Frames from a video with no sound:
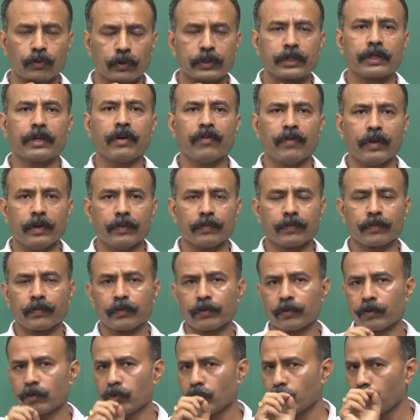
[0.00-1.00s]
was given.
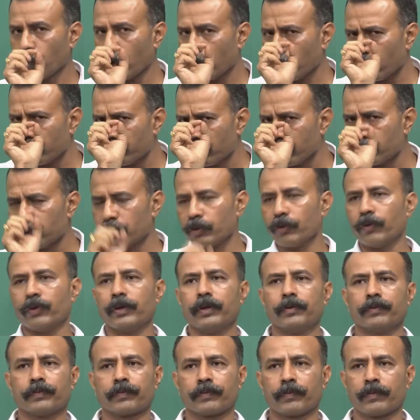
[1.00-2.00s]
So, one of the
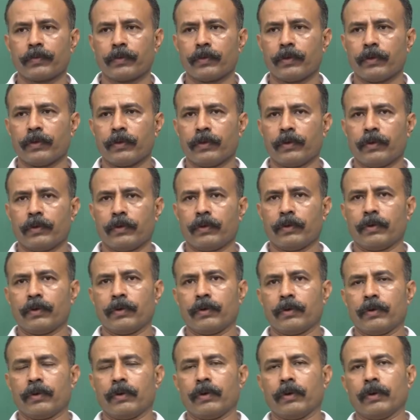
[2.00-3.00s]
theory
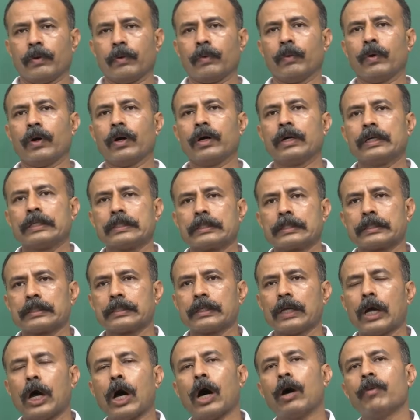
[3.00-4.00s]
was
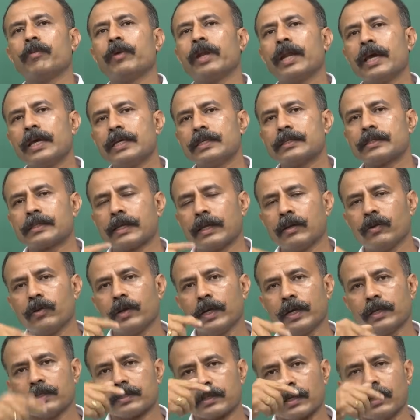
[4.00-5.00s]
omne
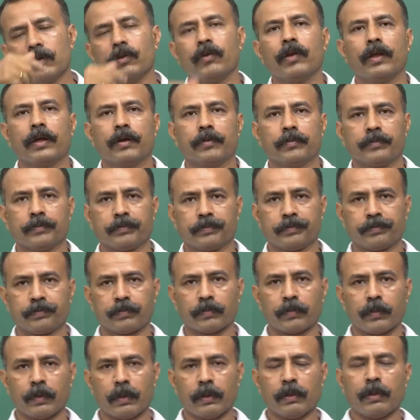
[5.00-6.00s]
cellulae cellulae,
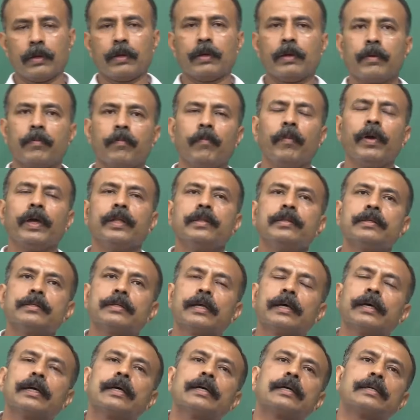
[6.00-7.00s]

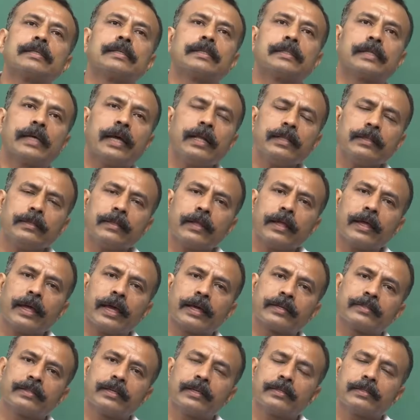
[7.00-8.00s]
means self
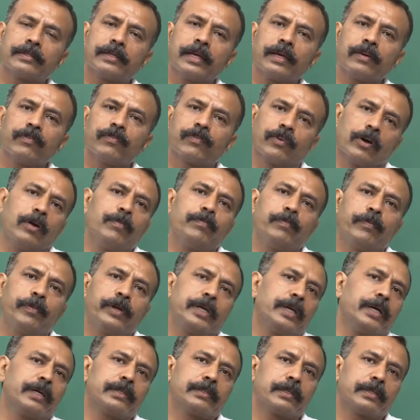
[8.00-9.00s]
existing from
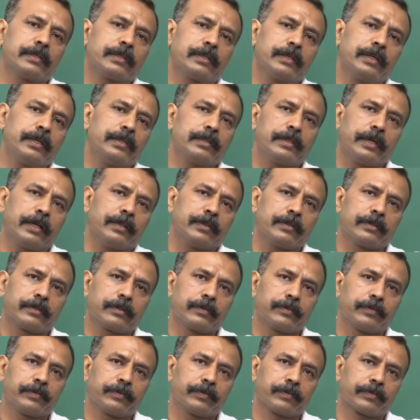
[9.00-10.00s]
pre-existing
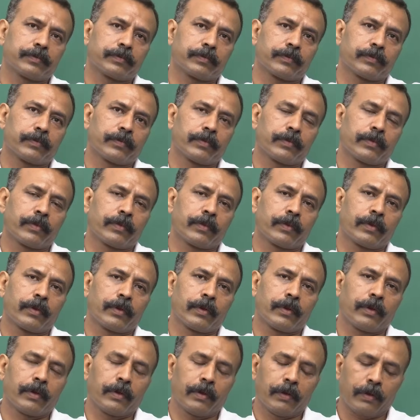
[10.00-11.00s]
cells.
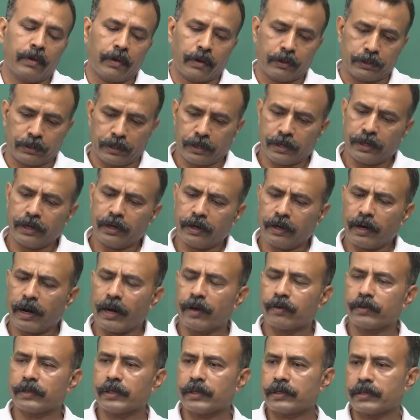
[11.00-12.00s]
Here
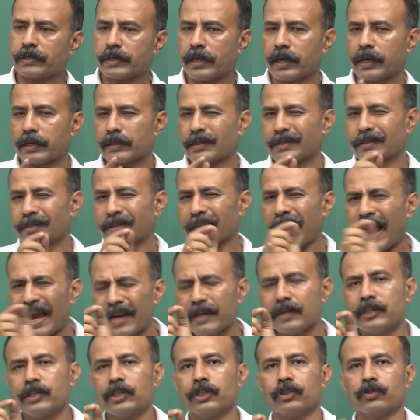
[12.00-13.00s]
I will just take a
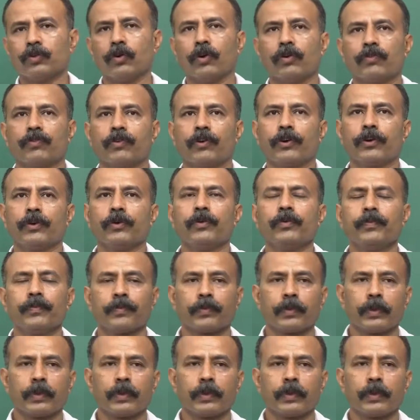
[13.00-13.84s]
slight detour for you.